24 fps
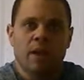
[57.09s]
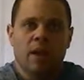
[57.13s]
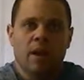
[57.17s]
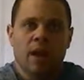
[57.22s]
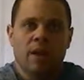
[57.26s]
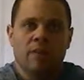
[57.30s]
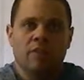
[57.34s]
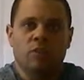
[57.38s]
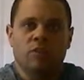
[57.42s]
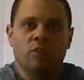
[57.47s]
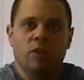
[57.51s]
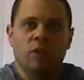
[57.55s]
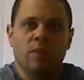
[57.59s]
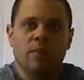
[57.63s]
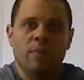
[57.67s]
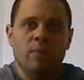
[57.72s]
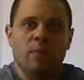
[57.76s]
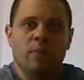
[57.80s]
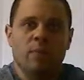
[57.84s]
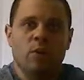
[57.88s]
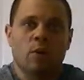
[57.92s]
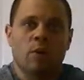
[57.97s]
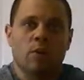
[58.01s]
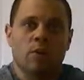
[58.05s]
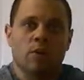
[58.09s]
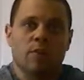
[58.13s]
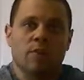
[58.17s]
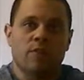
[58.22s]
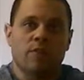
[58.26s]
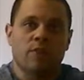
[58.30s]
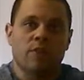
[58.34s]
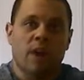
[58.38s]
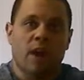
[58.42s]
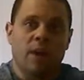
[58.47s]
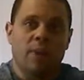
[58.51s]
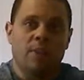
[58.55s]
as a treatment program if
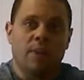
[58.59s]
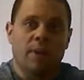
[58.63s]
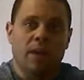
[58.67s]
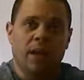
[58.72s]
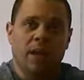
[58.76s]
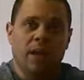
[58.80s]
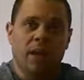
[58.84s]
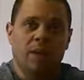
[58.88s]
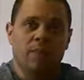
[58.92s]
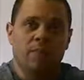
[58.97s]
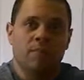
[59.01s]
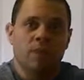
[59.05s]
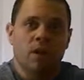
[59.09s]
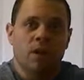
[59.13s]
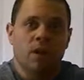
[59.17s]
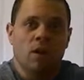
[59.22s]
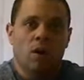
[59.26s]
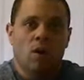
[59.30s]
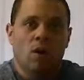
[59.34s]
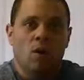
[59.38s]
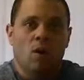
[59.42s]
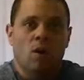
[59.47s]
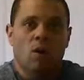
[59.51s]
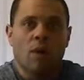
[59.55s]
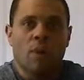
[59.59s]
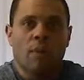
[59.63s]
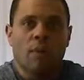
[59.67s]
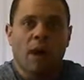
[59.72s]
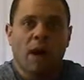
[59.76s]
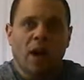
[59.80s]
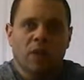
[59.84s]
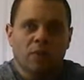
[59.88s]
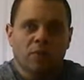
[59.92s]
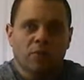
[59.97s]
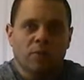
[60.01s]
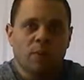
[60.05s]
you've got pain, or a
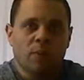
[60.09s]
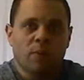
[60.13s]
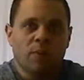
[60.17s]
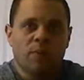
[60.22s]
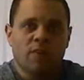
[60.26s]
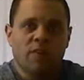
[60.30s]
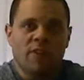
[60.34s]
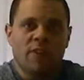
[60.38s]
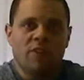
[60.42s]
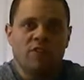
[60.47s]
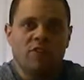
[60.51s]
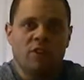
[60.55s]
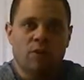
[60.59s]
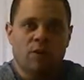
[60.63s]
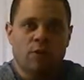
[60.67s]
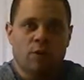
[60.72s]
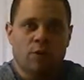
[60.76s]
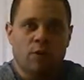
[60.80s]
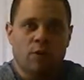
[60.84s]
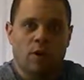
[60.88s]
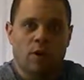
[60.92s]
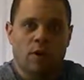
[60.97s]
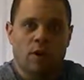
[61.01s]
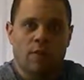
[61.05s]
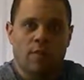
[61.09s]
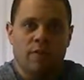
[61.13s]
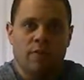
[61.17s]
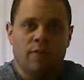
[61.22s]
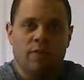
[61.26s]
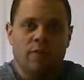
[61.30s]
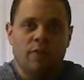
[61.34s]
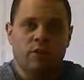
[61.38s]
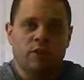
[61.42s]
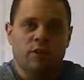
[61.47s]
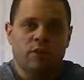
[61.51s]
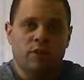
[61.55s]
possible prevention program
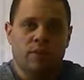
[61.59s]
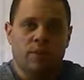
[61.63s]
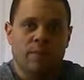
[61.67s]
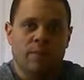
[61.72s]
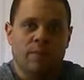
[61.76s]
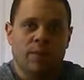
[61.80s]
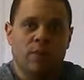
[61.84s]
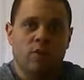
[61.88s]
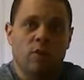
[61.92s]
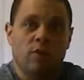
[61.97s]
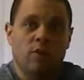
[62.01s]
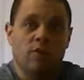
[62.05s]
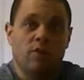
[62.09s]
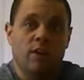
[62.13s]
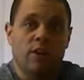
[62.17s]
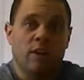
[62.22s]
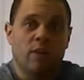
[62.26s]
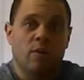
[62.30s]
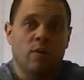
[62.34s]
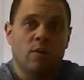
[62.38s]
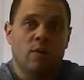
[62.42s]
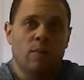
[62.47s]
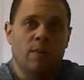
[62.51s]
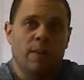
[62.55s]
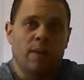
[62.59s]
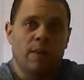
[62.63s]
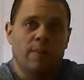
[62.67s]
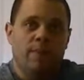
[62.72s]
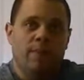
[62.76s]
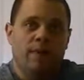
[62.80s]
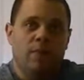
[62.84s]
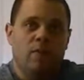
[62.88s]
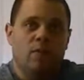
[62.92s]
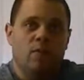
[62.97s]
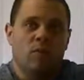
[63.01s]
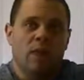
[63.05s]
if you're somebody who very well may
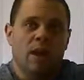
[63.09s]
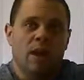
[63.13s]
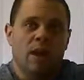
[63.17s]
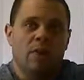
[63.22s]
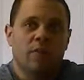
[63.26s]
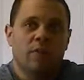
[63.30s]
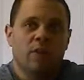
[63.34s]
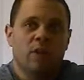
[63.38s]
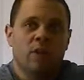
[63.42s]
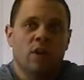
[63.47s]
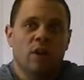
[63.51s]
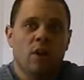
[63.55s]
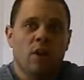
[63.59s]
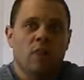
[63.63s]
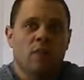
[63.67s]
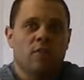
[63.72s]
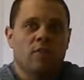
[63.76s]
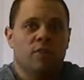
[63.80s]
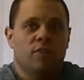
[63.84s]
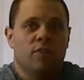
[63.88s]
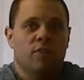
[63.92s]
be at risk for